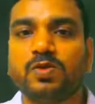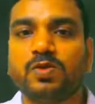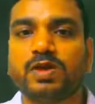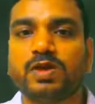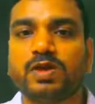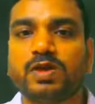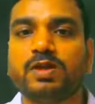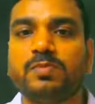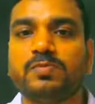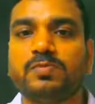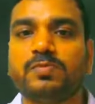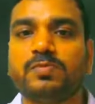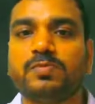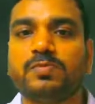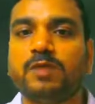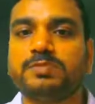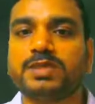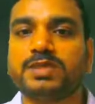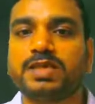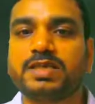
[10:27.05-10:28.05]
Okay, the
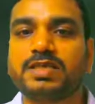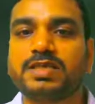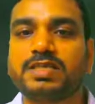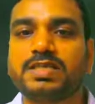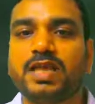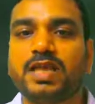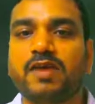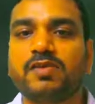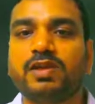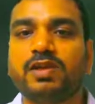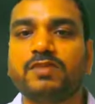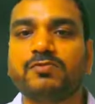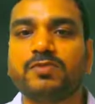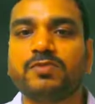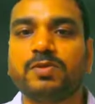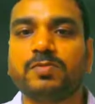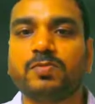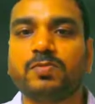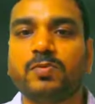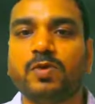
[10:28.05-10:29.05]
object is traveling
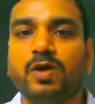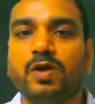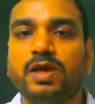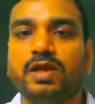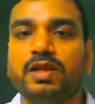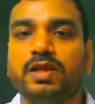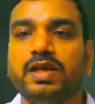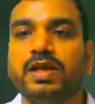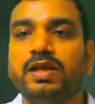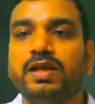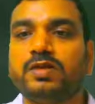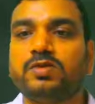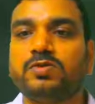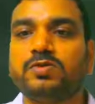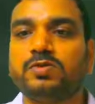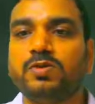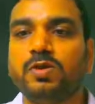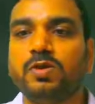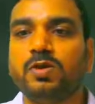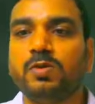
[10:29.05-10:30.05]
from point A
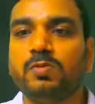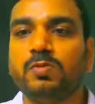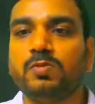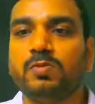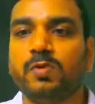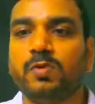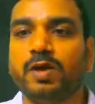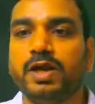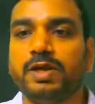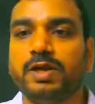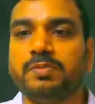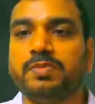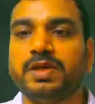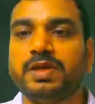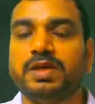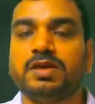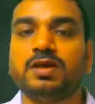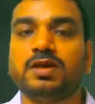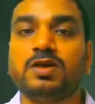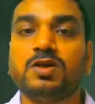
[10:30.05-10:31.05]
to point
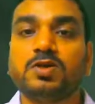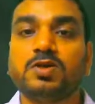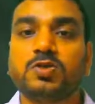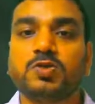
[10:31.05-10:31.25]
B.